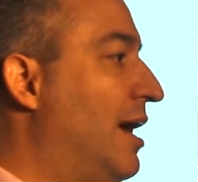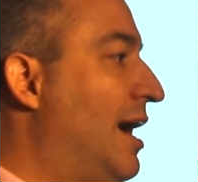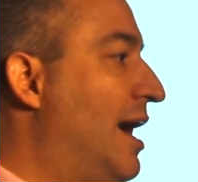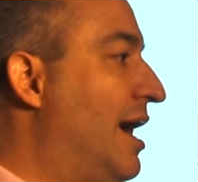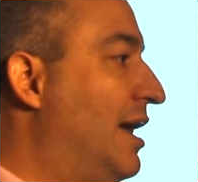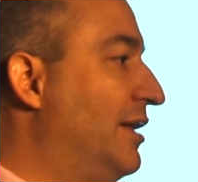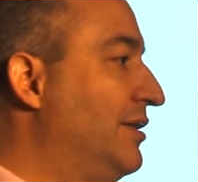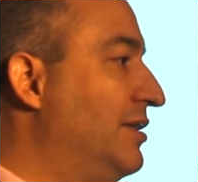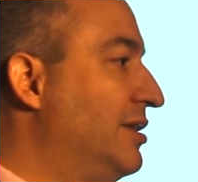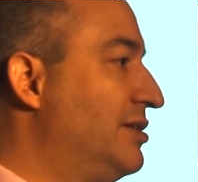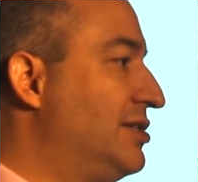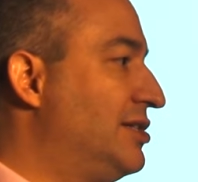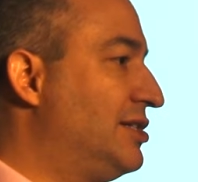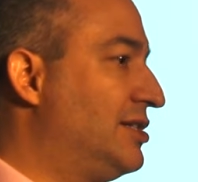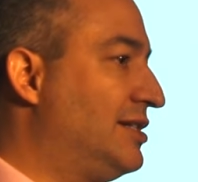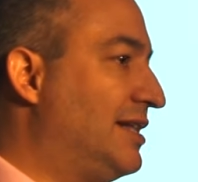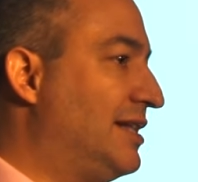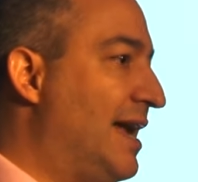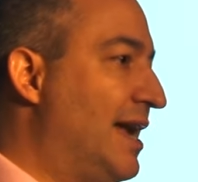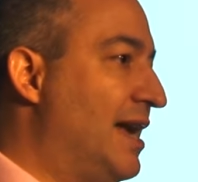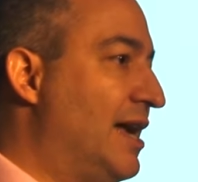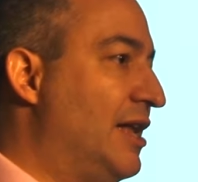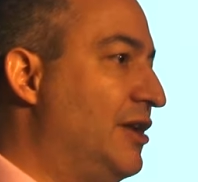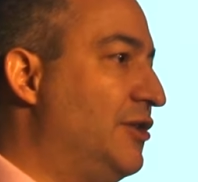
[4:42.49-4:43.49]

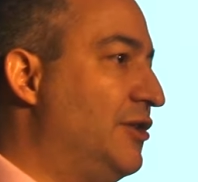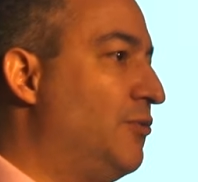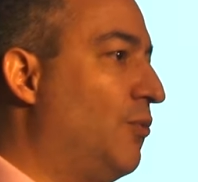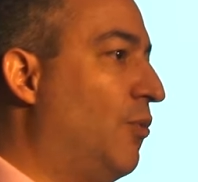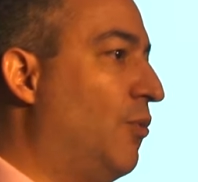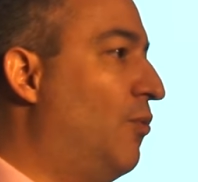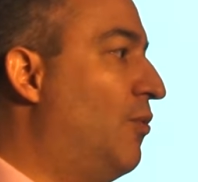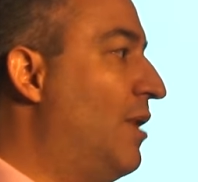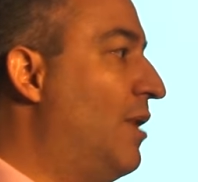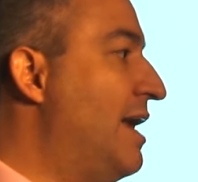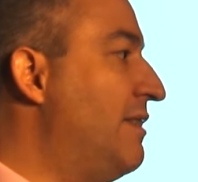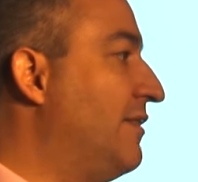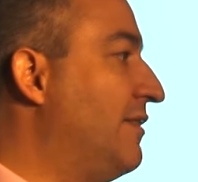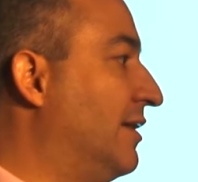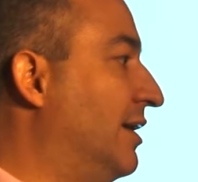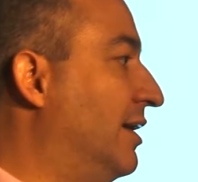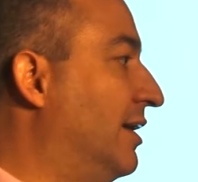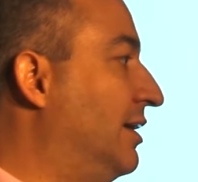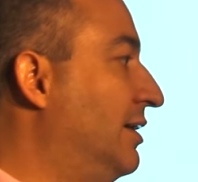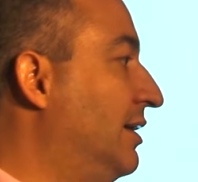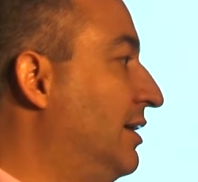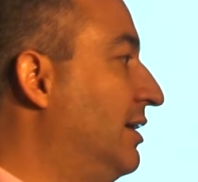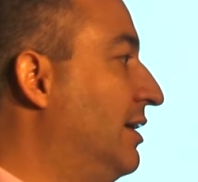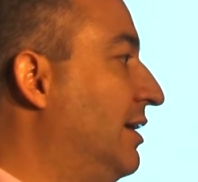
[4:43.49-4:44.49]
understand
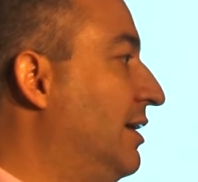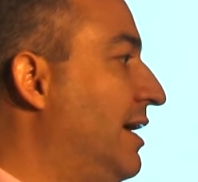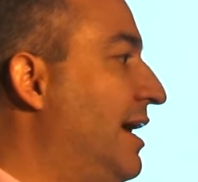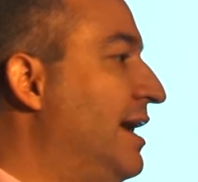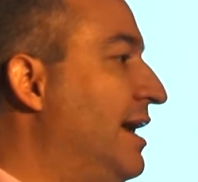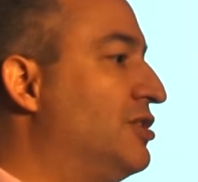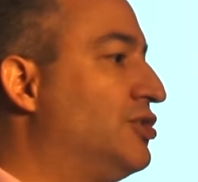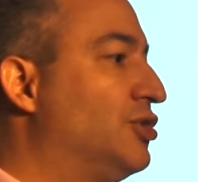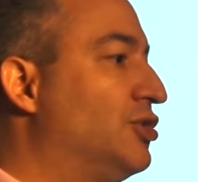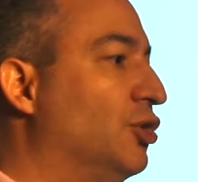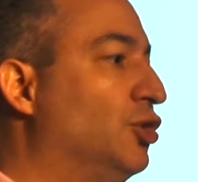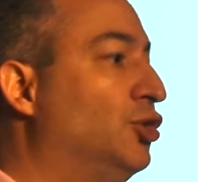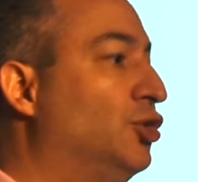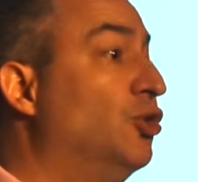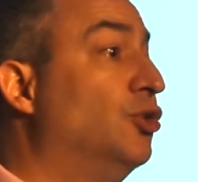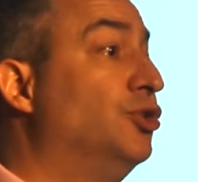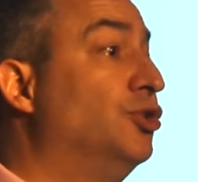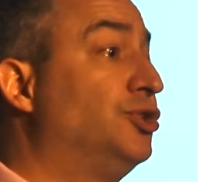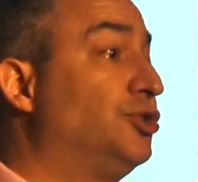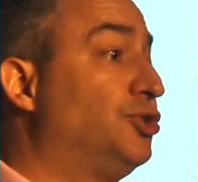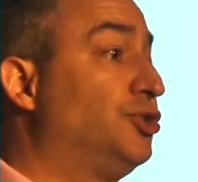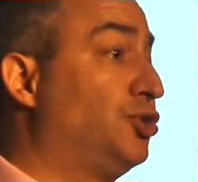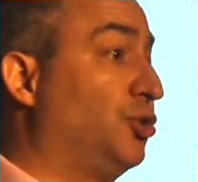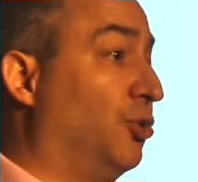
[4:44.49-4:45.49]
whether it's a
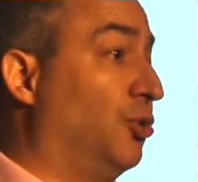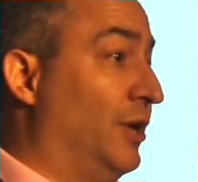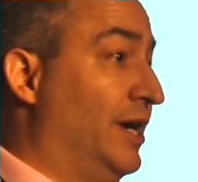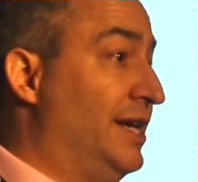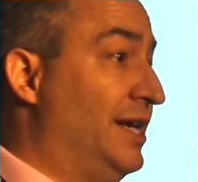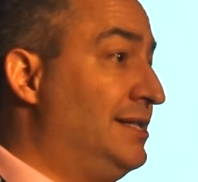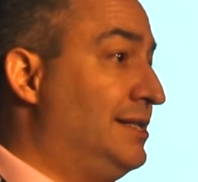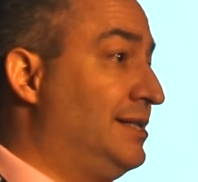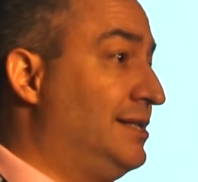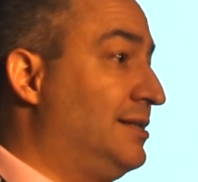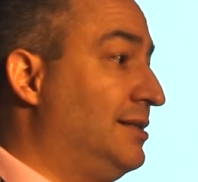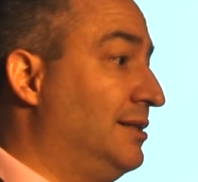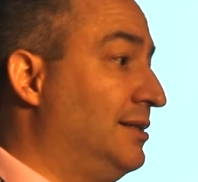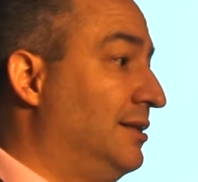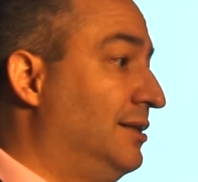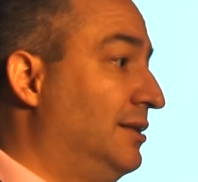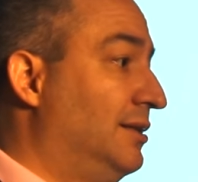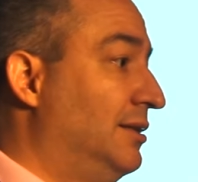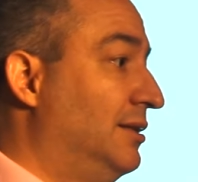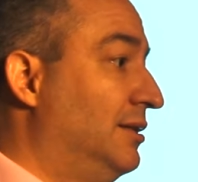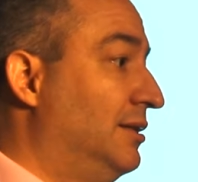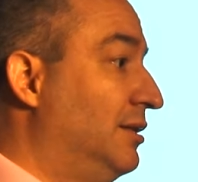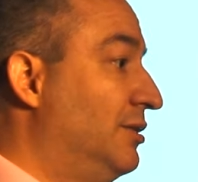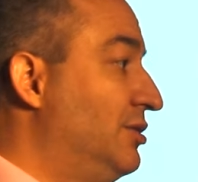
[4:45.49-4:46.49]
good choice
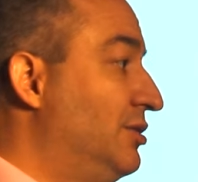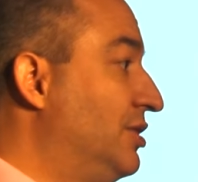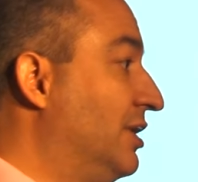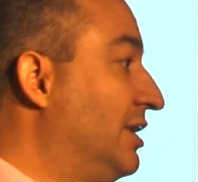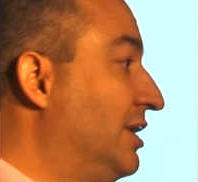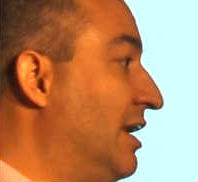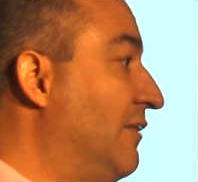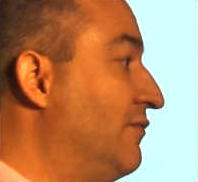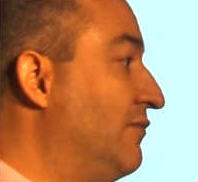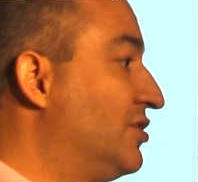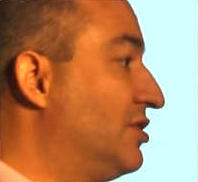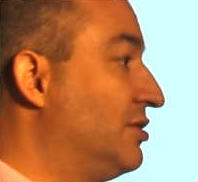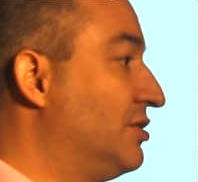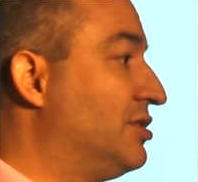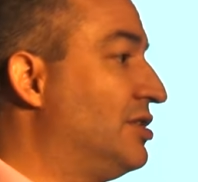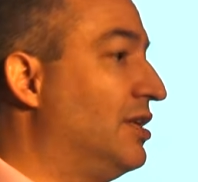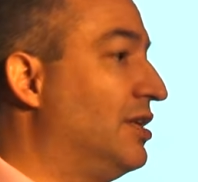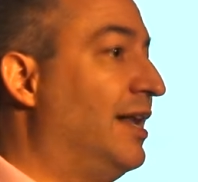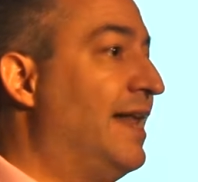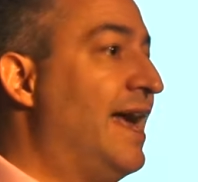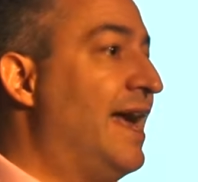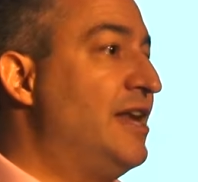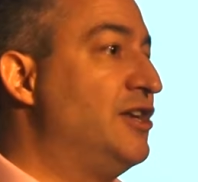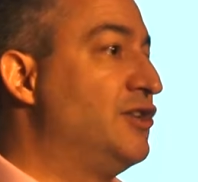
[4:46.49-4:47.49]
to, give,
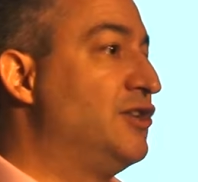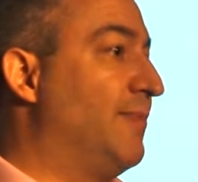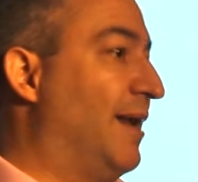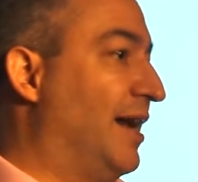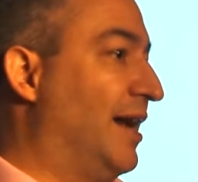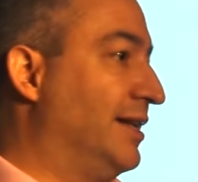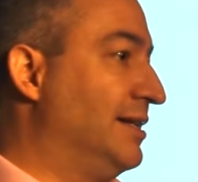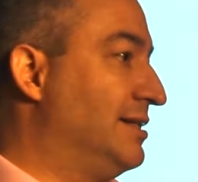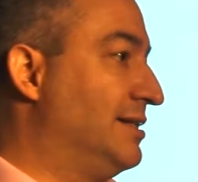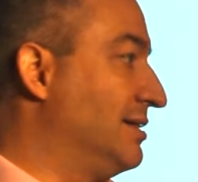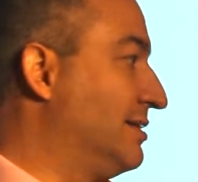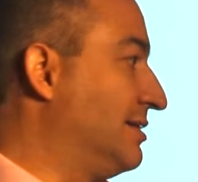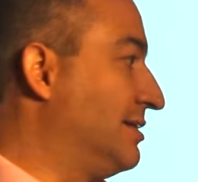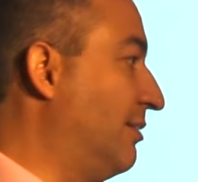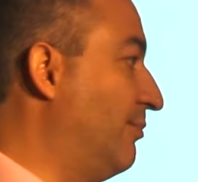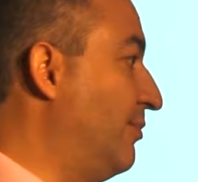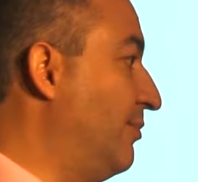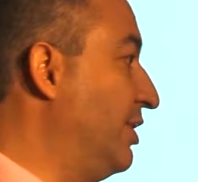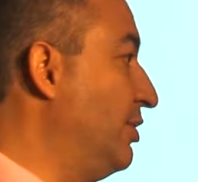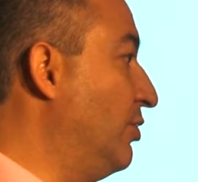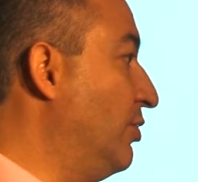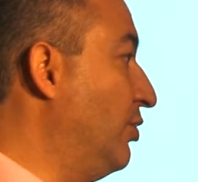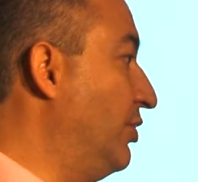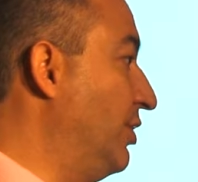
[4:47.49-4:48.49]
to lend money to
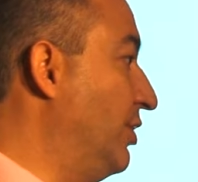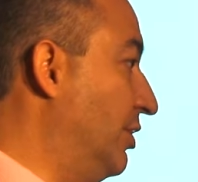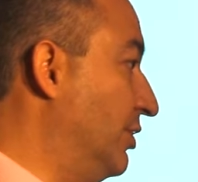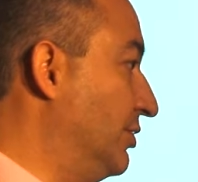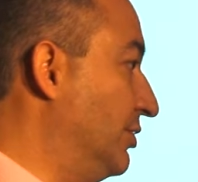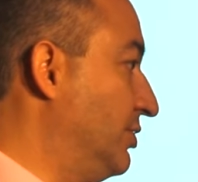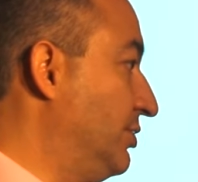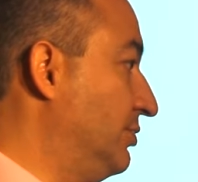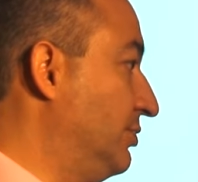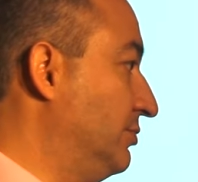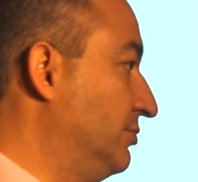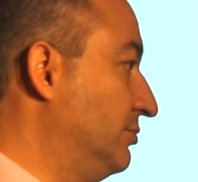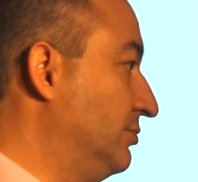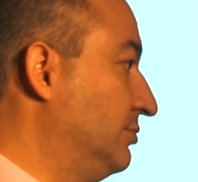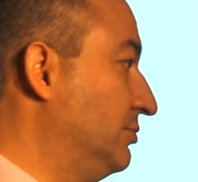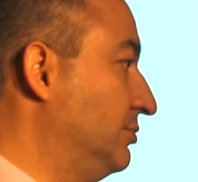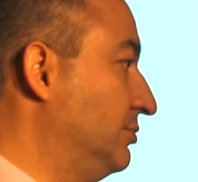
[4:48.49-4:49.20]
somebody or not.